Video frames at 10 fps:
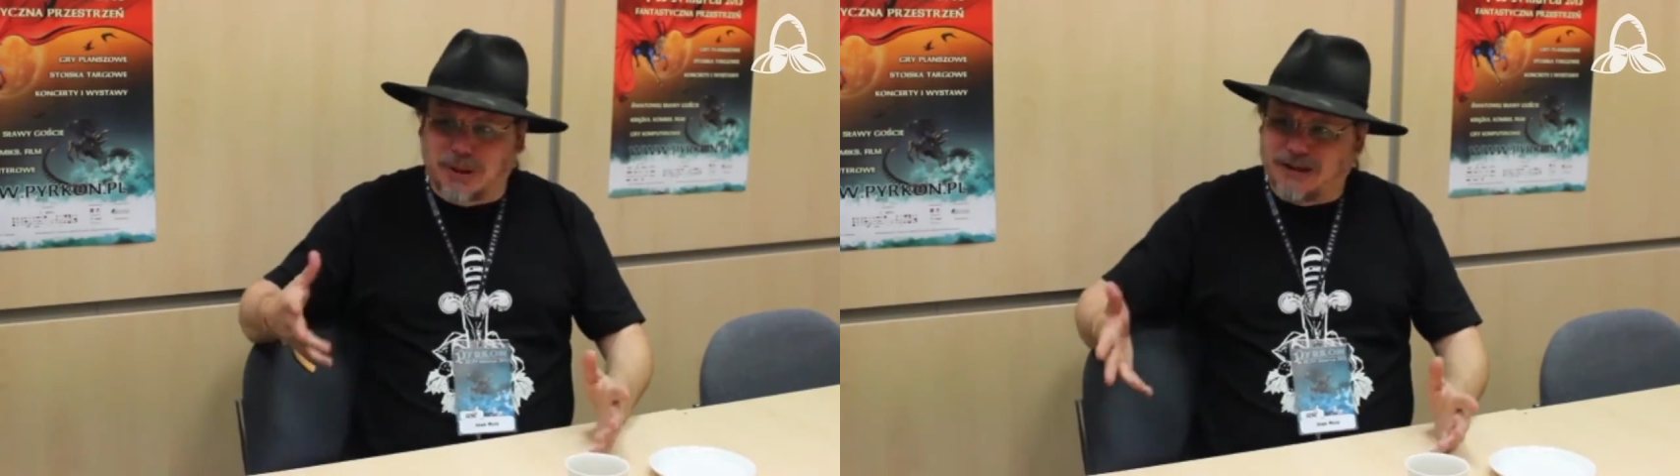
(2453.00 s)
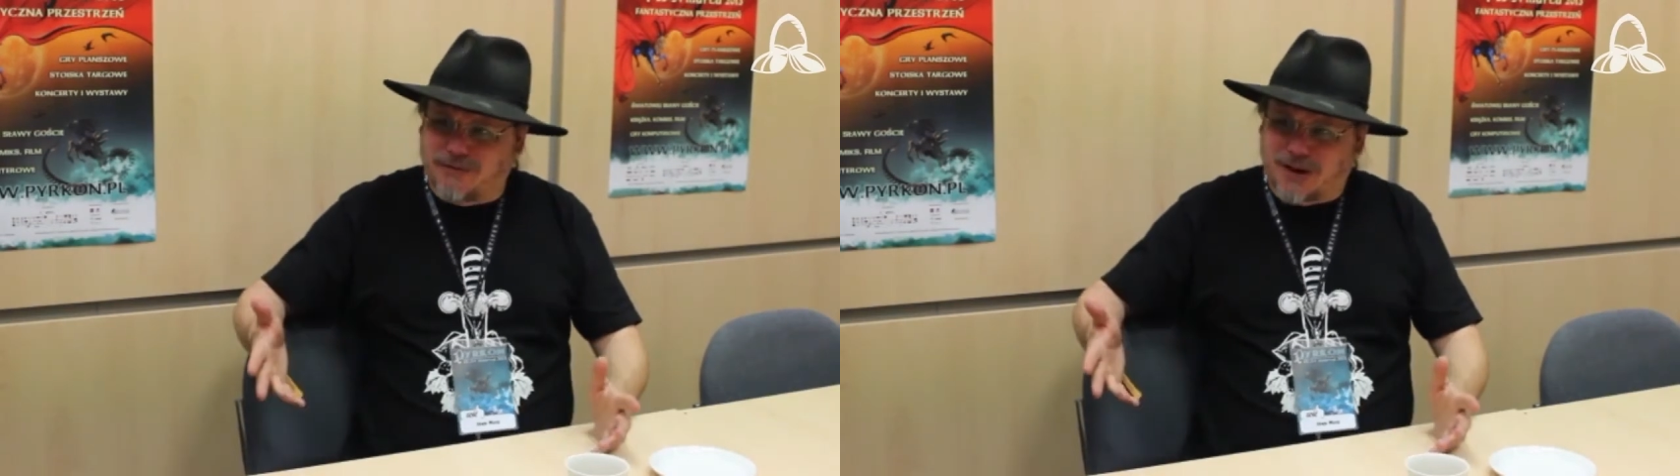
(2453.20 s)
they
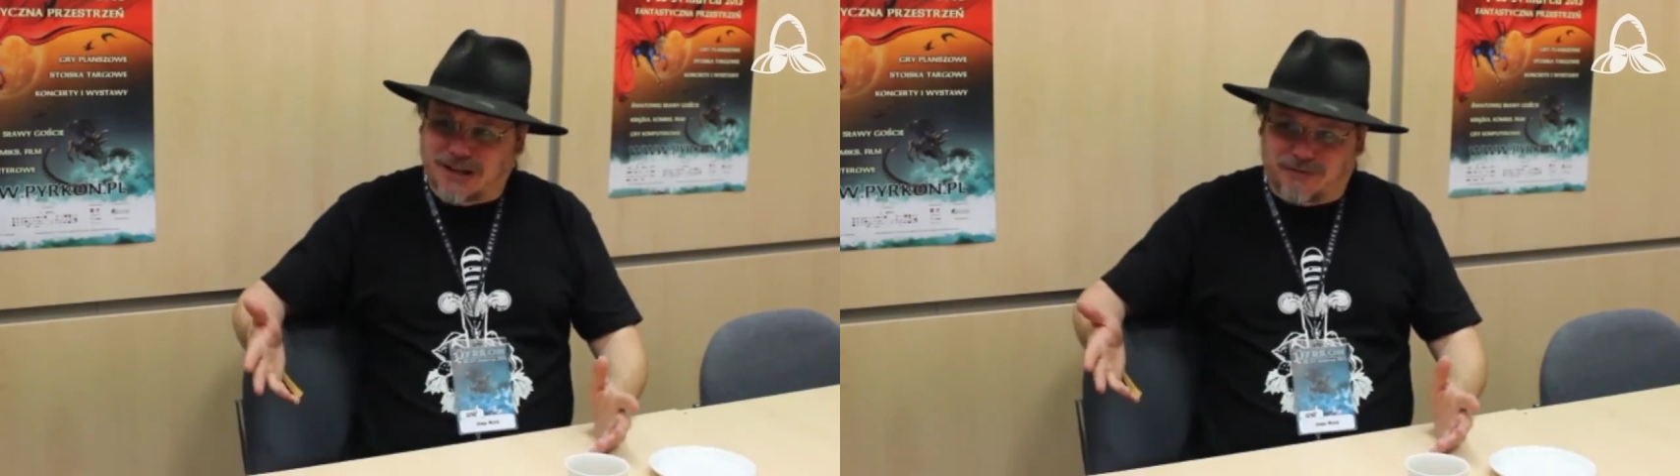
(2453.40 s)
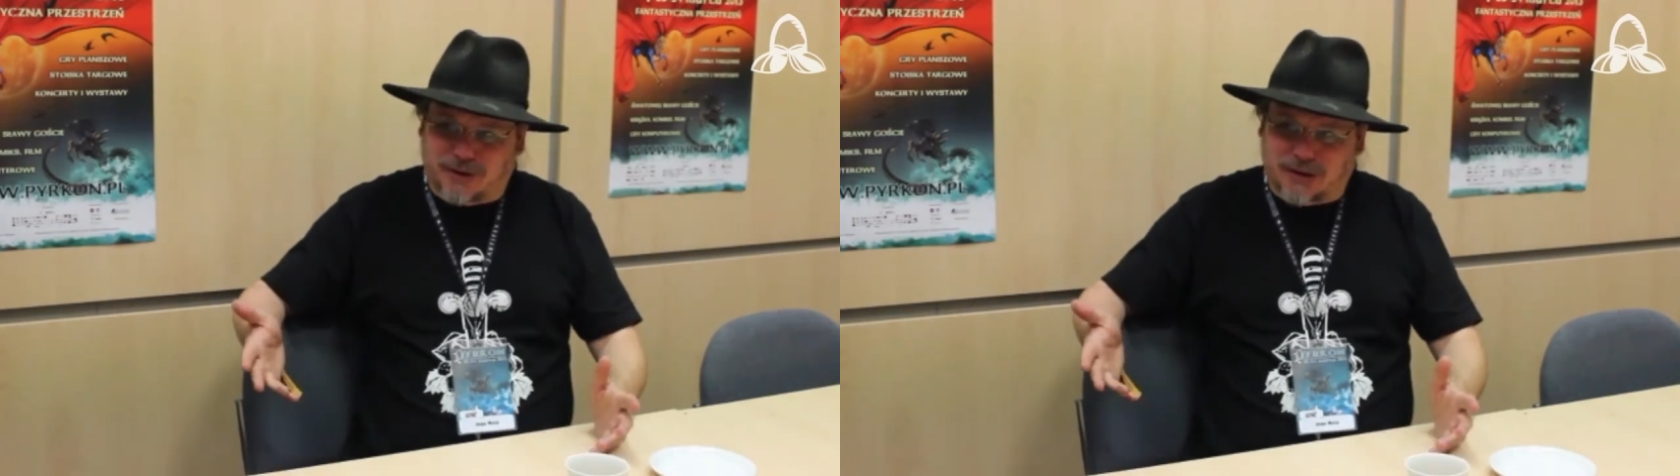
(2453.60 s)
played very
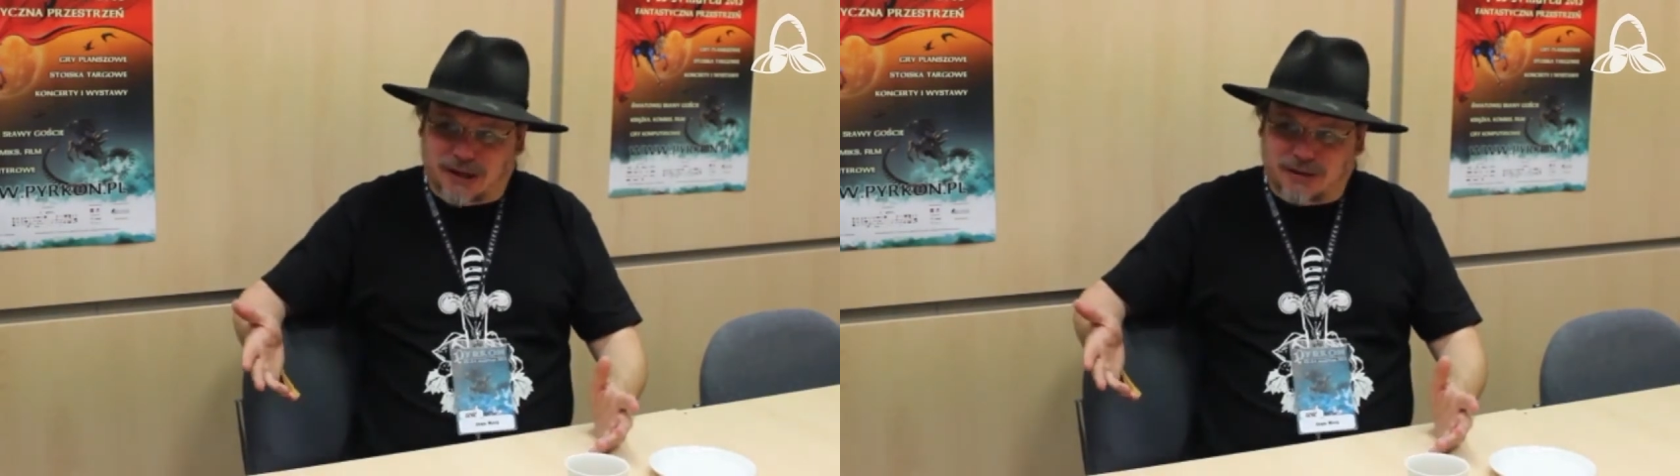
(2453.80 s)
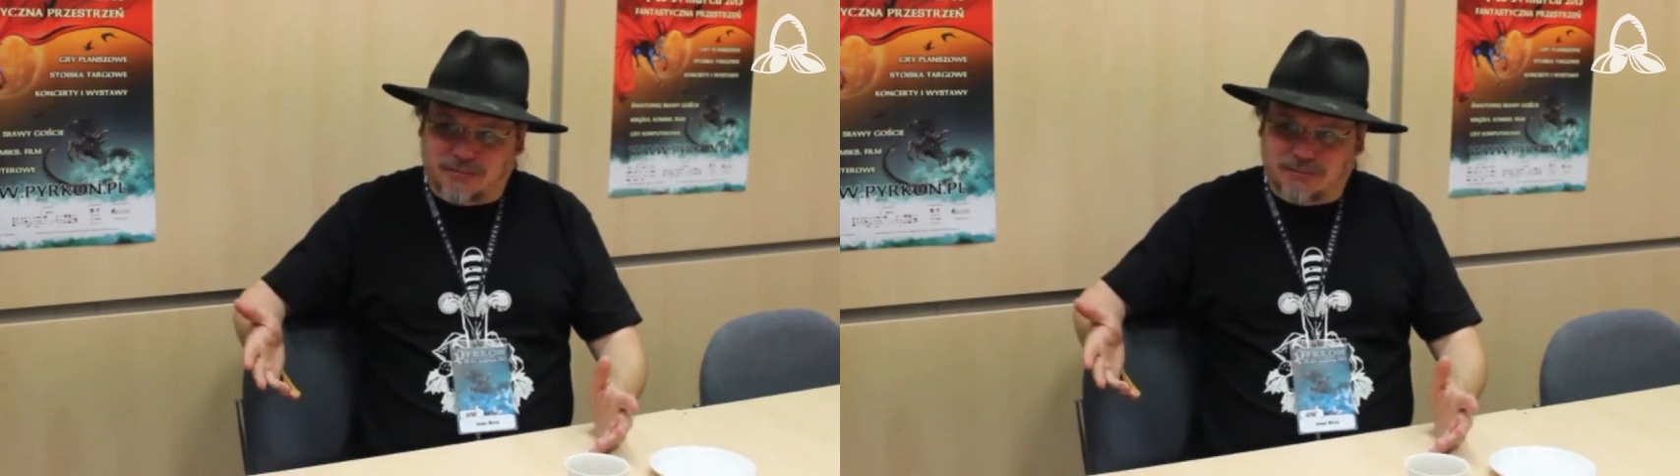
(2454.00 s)

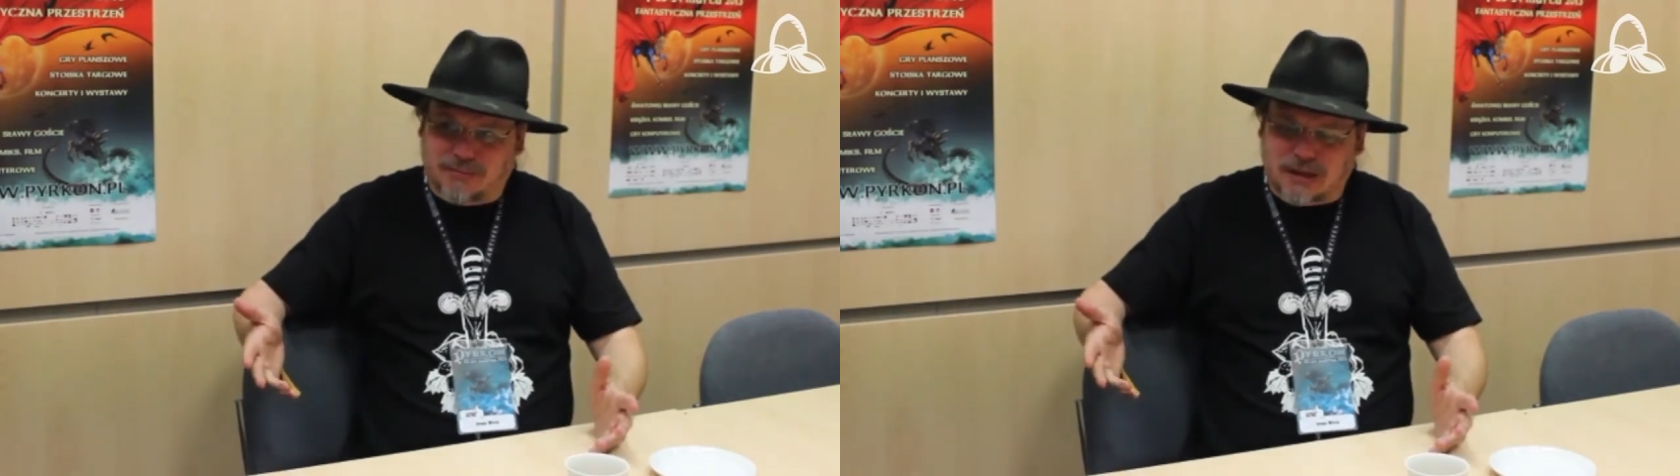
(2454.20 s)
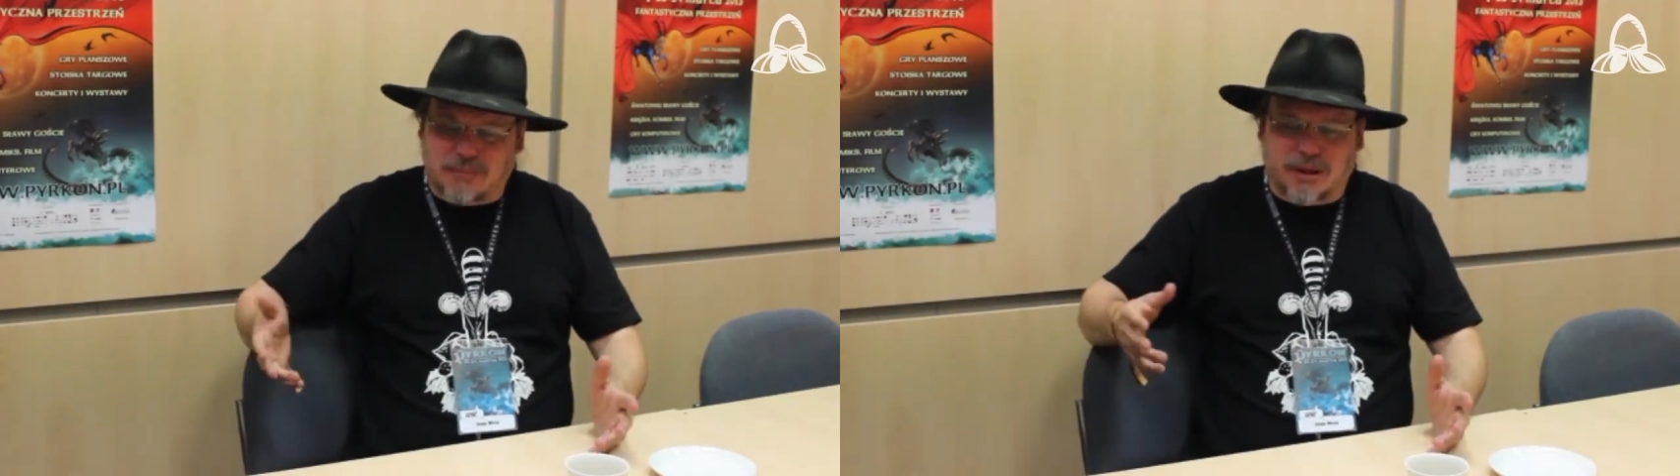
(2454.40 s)
differently.
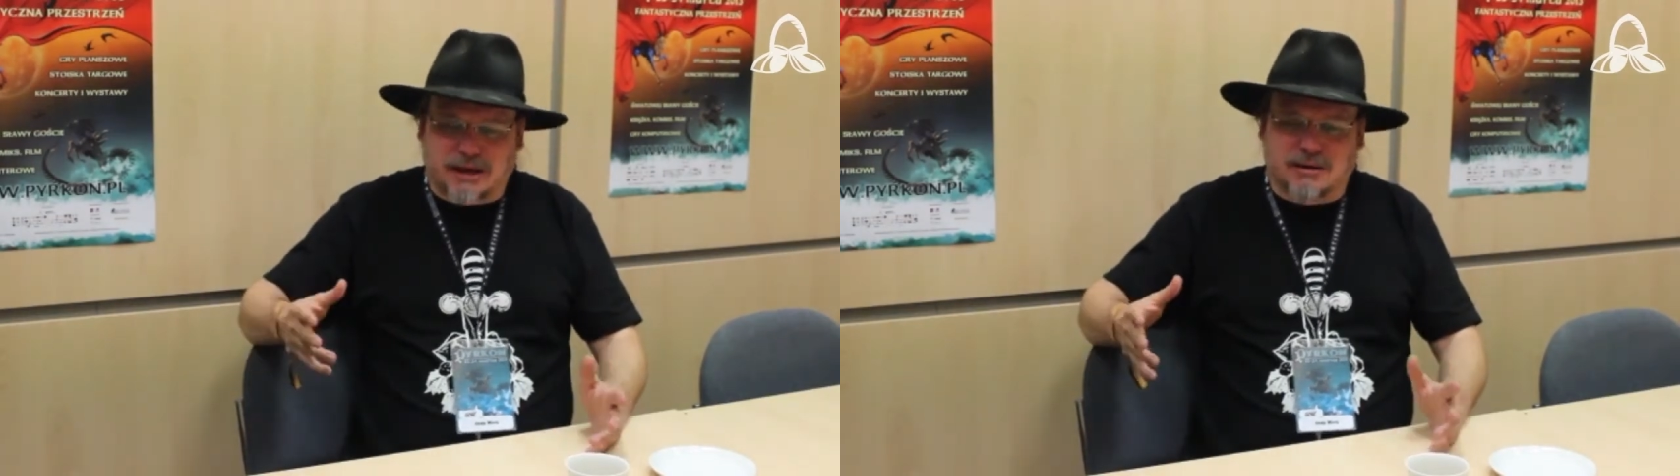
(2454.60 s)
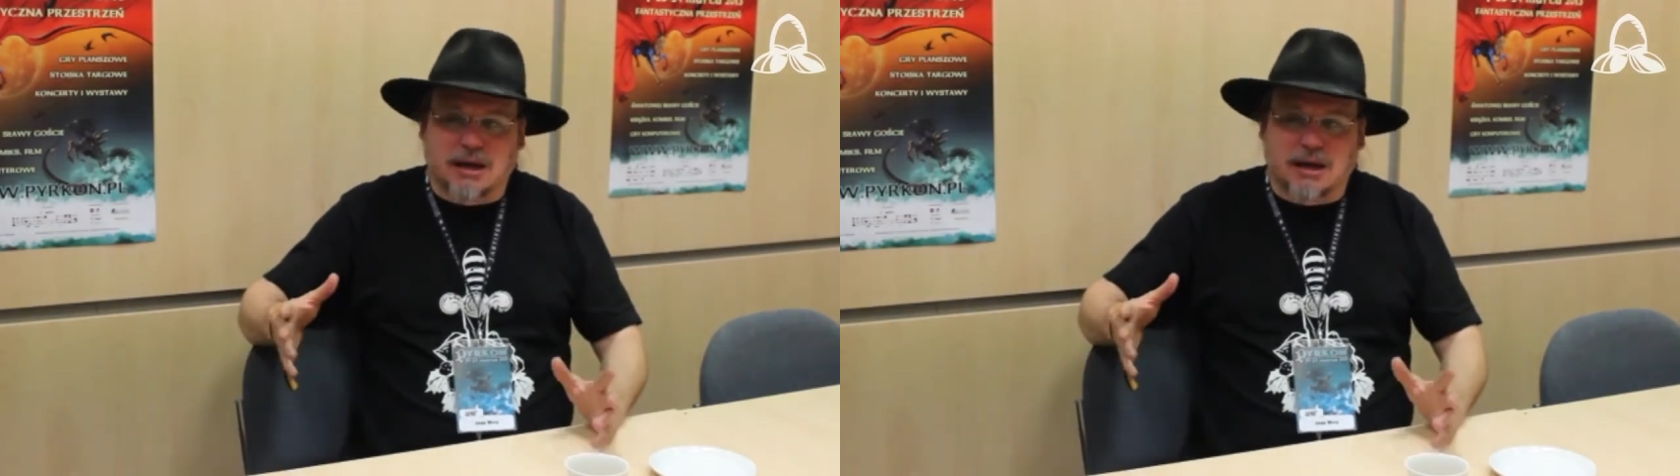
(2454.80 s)
They played